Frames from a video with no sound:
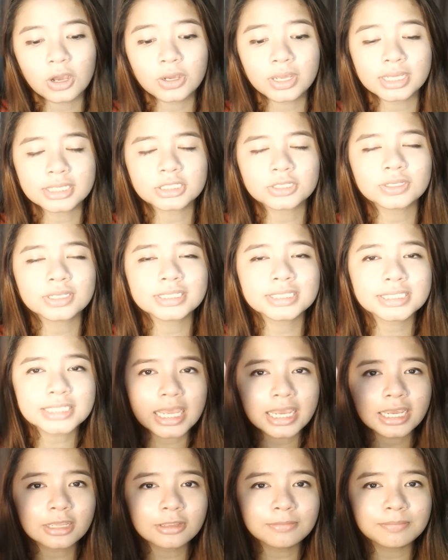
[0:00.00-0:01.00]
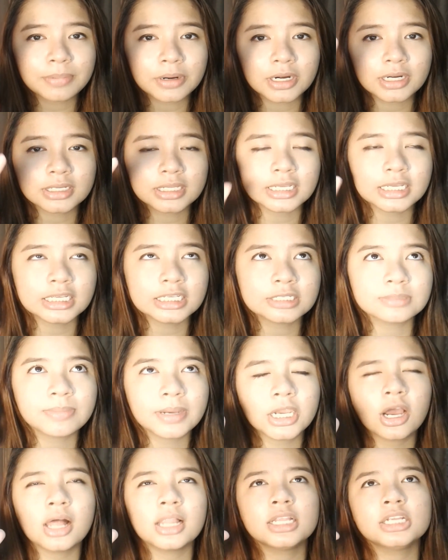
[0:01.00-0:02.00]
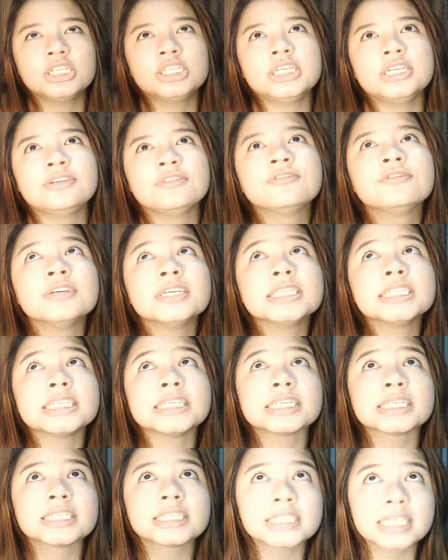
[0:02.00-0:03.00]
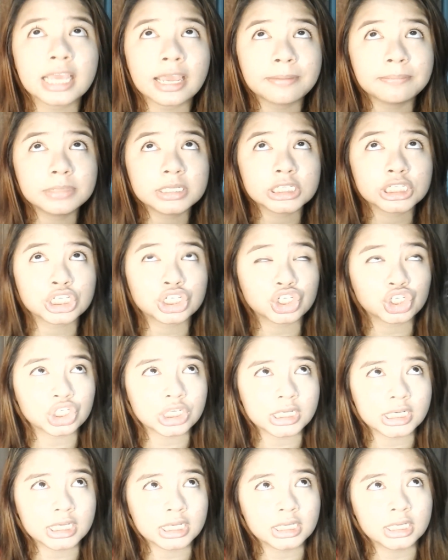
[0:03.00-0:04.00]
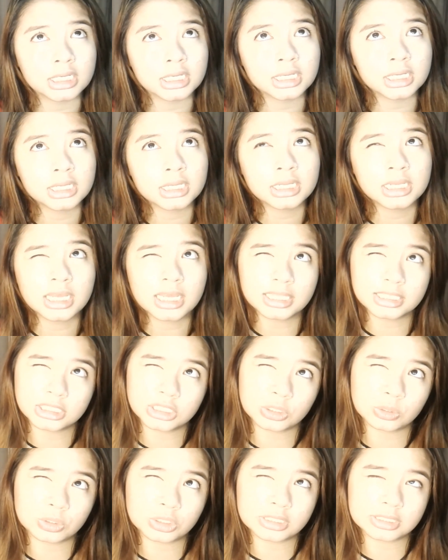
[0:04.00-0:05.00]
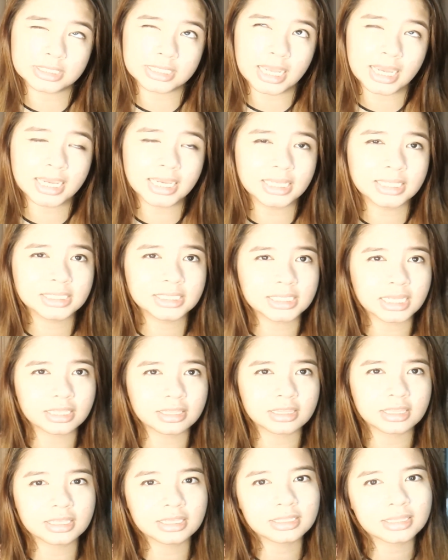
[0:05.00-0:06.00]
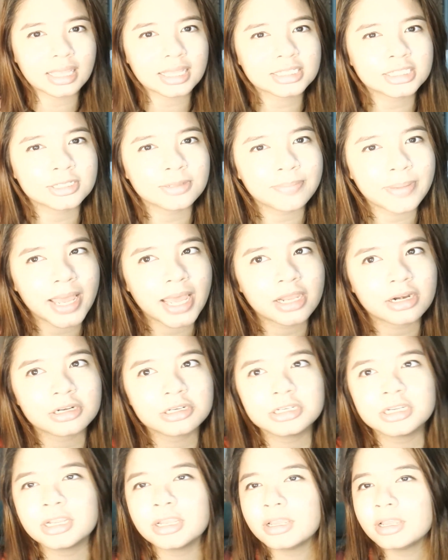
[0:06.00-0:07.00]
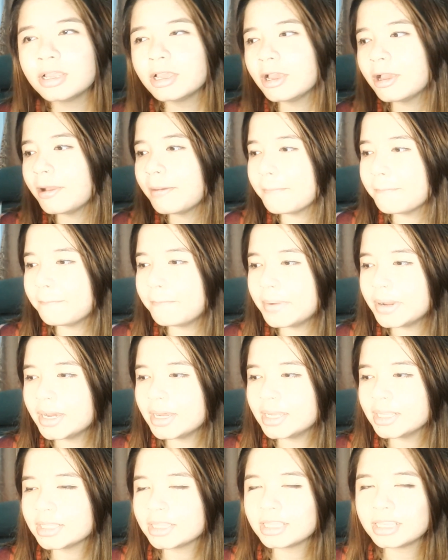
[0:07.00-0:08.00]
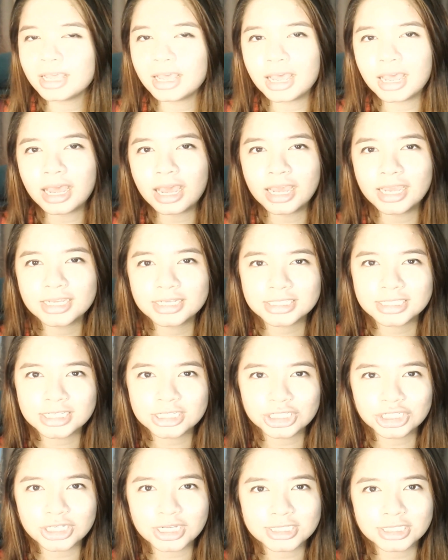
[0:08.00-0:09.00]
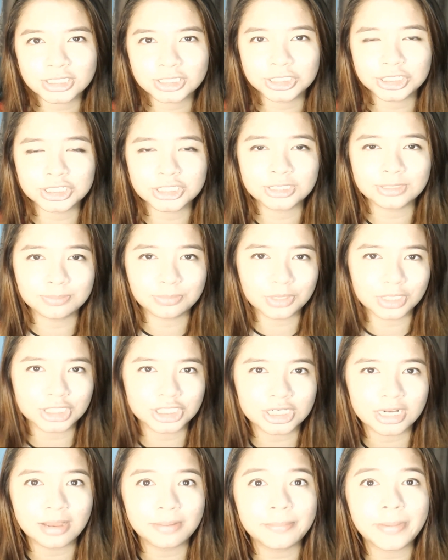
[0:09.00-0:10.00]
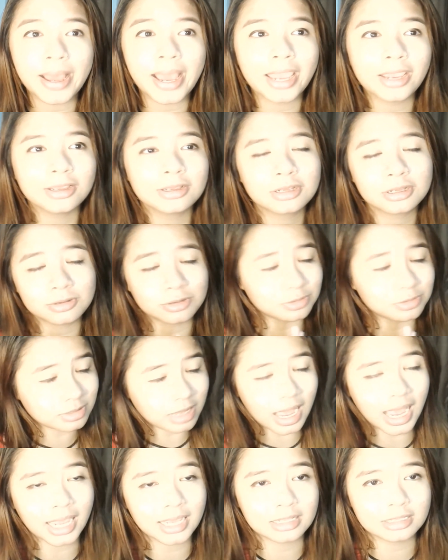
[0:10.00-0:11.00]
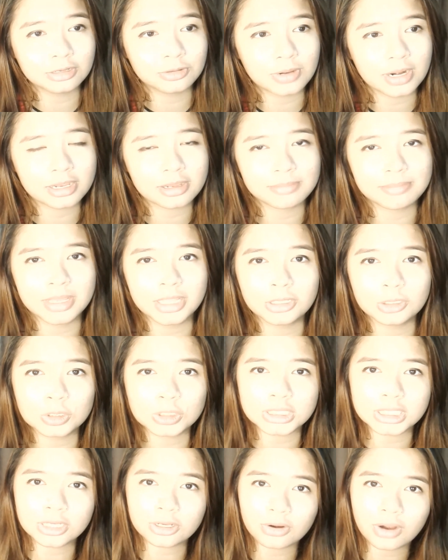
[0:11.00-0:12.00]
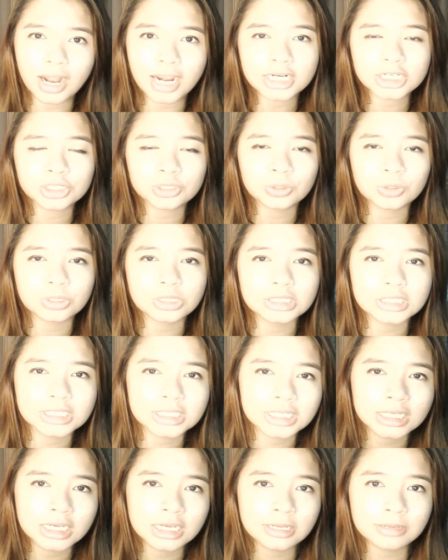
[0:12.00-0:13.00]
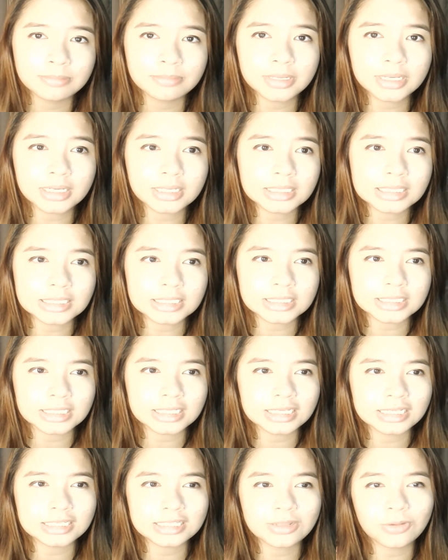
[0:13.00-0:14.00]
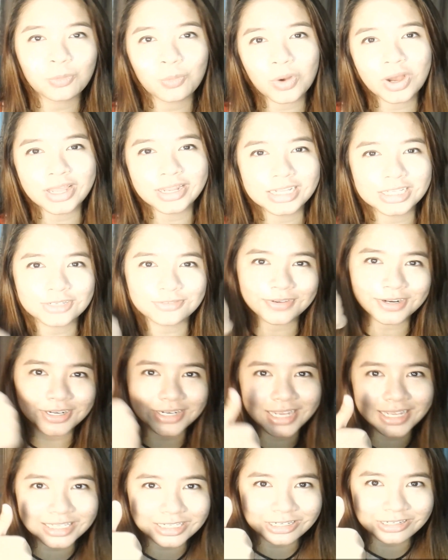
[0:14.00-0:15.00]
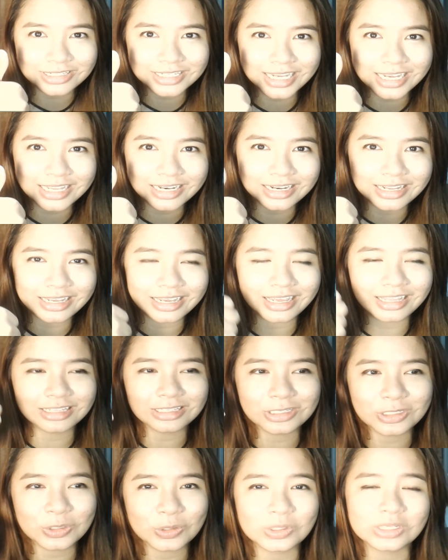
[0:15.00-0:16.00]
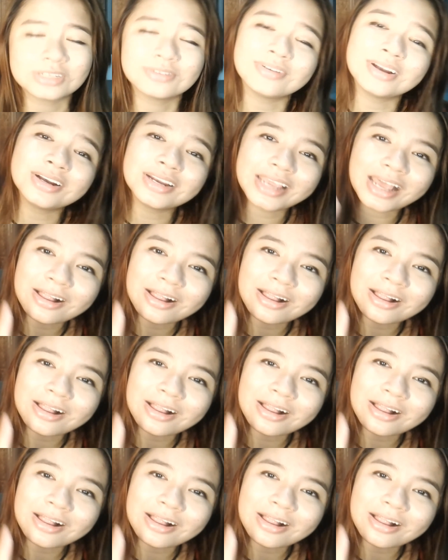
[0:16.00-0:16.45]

Okay, so the second part is biology, physics, chemistry, and social science. I think that's the pattern, but I suggest just to brush up. I highly recommend using Crash Course because it's very entertaining, and 2, it's very